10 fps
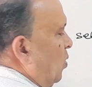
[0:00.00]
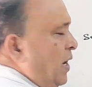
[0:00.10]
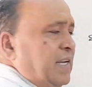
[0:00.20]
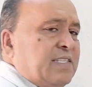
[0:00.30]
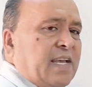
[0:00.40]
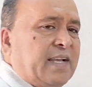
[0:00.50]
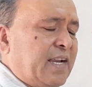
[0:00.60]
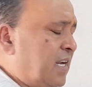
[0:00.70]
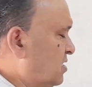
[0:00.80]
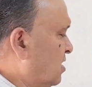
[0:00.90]
What is
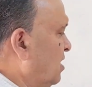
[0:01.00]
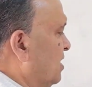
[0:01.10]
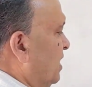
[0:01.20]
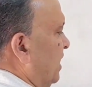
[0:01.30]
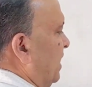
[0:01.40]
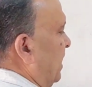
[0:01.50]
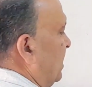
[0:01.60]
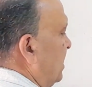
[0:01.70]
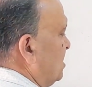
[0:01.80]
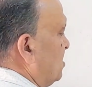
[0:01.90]
aggregation?
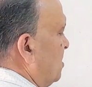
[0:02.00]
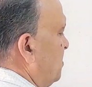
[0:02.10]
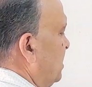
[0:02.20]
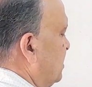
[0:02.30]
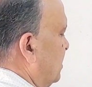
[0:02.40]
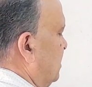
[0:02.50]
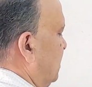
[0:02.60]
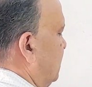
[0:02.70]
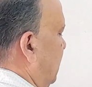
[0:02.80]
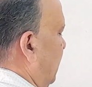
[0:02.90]
Aggregation means
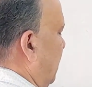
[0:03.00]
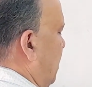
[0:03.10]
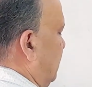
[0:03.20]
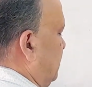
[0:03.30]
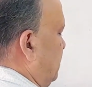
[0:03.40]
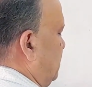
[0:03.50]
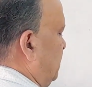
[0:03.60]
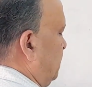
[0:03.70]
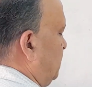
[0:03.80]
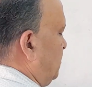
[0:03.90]
this is a class.